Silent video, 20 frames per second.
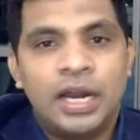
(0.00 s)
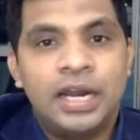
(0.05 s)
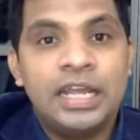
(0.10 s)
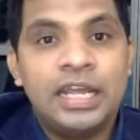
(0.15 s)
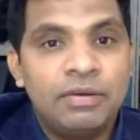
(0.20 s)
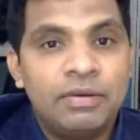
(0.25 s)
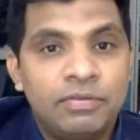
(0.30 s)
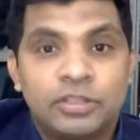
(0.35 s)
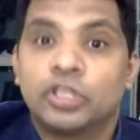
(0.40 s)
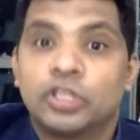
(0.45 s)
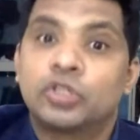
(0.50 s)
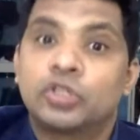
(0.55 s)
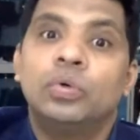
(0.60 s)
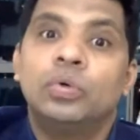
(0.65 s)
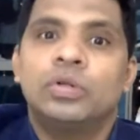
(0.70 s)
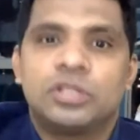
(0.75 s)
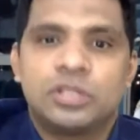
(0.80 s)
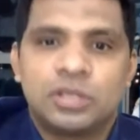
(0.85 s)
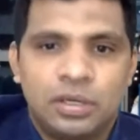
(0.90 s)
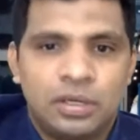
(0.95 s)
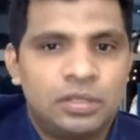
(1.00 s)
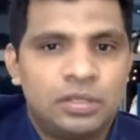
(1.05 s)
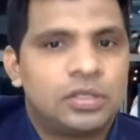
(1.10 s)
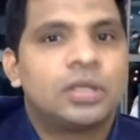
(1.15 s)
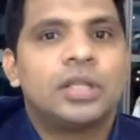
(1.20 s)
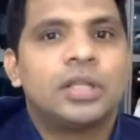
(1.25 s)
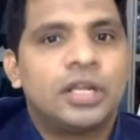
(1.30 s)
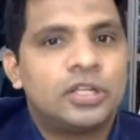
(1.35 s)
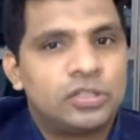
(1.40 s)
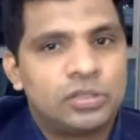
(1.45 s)
deal with the schools.
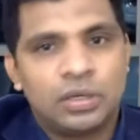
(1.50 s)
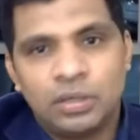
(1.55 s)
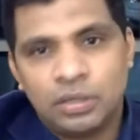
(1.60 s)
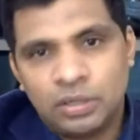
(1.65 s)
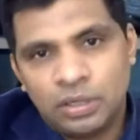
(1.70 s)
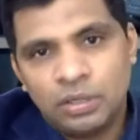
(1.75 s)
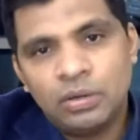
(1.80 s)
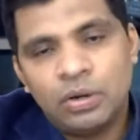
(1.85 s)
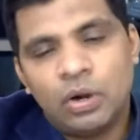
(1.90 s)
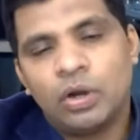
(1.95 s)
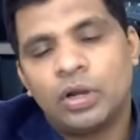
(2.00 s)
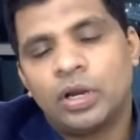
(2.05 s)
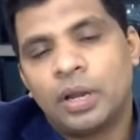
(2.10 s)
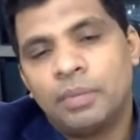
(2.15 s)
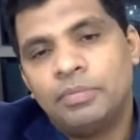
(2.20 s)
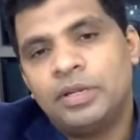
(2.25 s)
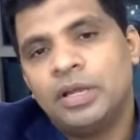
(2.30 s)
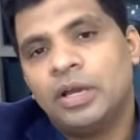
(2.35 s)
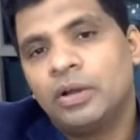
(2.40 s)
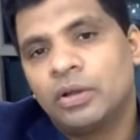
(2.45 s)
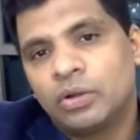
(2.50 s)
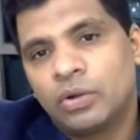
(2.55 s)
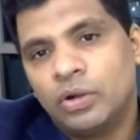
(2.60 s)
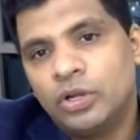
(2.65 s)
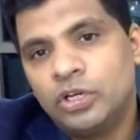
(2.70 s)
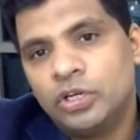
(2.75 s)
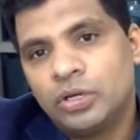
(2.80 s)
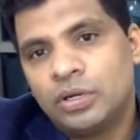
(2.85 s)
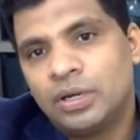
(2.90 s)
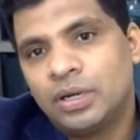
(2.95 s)
So that's or I'm
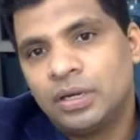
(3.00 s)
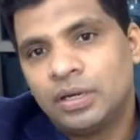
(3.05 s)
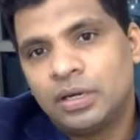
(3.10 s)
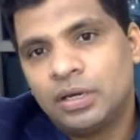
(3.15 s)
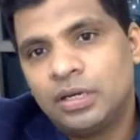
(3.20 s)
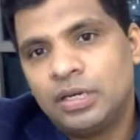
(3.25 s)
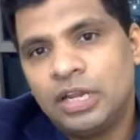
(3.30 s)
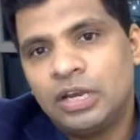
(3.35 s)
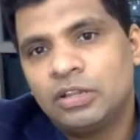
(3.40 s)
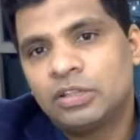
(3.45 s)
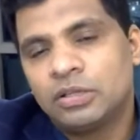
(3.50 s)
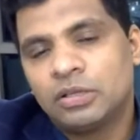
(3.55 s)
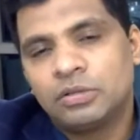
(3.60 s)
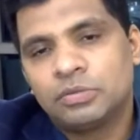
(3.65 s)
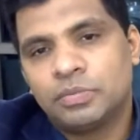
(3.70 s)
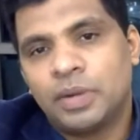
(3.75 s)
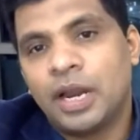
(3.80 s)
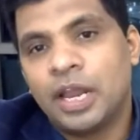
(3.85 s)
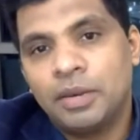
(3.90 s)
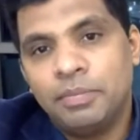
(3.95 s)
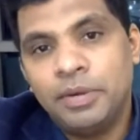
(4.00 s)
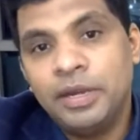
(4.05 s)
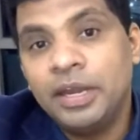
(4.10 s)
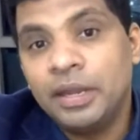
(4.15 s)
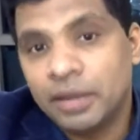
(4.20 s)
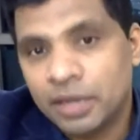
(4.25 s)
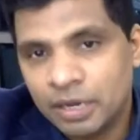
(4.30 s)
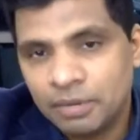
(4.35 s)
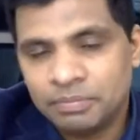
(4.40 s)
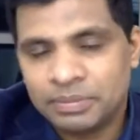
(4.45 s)
going to deal with the small and
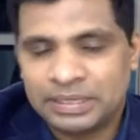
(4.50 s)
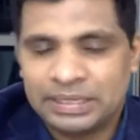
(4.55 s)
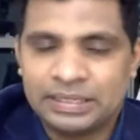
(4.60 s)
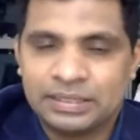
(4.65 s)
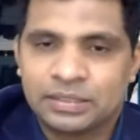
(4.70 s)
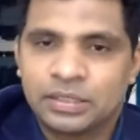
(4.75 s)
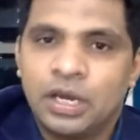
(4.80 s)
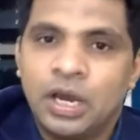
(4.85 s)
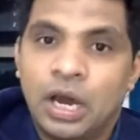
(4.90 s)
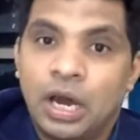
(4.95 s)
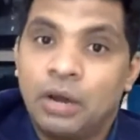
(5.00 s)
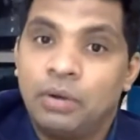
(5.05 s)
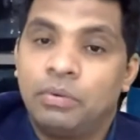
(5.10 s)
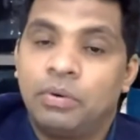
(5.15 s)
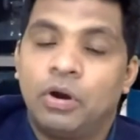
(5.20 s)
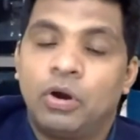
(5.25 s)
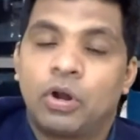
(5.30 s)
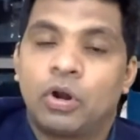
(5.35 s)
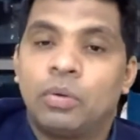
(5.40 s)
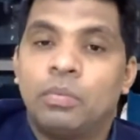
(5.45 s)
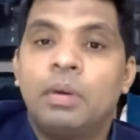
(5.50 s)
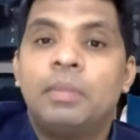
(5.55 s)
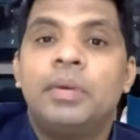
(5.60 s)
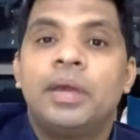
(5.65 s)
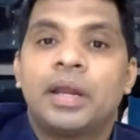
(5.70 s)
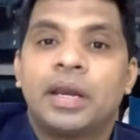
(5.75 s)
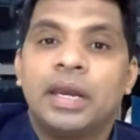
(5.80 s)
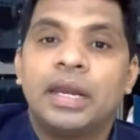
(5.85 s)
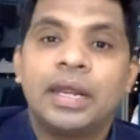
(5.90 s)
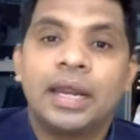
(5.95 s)
medium companies, or
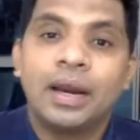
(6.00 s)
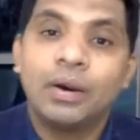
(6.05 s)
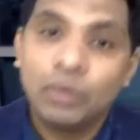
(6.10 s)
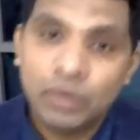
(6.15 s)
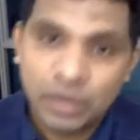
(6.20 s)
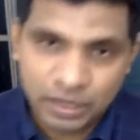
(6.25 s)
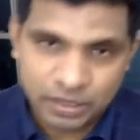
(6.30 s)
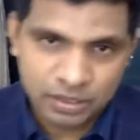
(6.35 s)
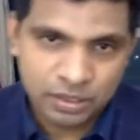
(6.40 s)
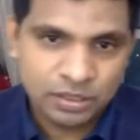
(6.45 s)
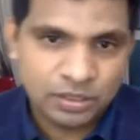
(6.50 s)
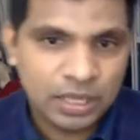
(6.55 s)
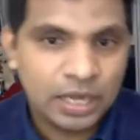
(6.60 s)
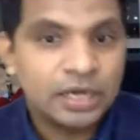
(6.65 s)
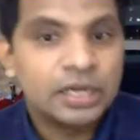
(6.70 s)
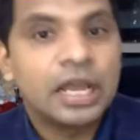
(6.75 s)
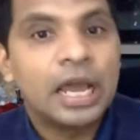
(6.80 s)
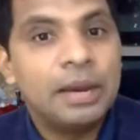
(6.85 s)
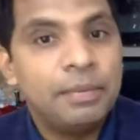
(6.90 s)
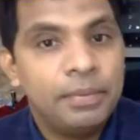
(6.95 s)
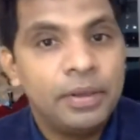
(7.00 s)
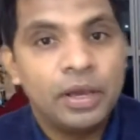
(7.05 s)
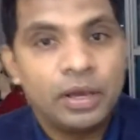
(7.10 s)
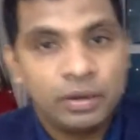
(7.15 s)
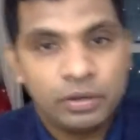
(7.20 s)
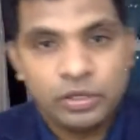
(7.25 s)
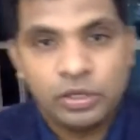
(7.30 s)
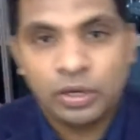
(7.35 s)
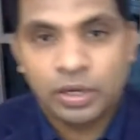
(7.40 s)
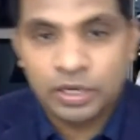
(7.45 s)
maybe a retail outlet. That can be
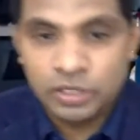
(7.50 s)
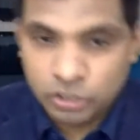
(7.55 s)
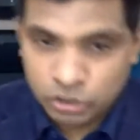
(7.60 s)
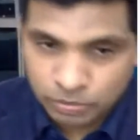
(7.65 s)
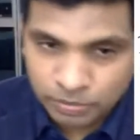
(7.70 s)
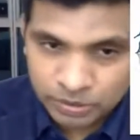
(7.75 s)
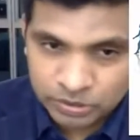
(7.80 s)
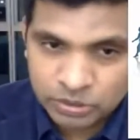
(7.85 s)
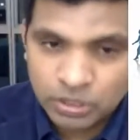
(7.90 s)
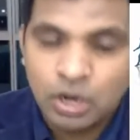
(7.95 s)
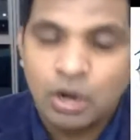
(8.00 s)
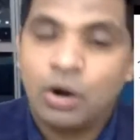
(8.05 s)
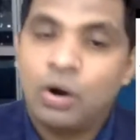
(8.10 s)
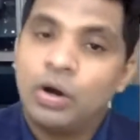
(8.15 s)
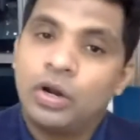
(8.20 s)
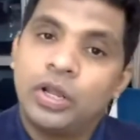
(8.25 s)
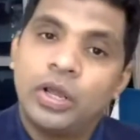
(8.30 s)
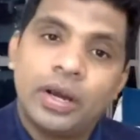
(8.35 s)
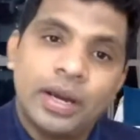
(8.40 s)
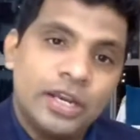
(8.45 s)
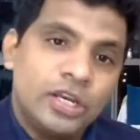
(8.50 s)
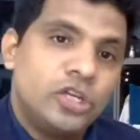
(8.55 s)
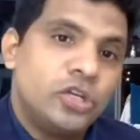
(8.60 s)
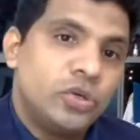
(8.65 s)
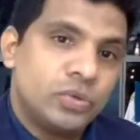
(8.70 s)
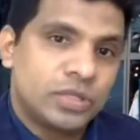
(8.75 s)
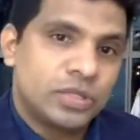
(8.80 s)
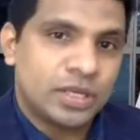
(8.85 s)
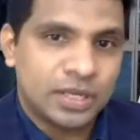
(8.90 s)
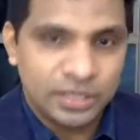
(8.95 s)
your consumers or your end user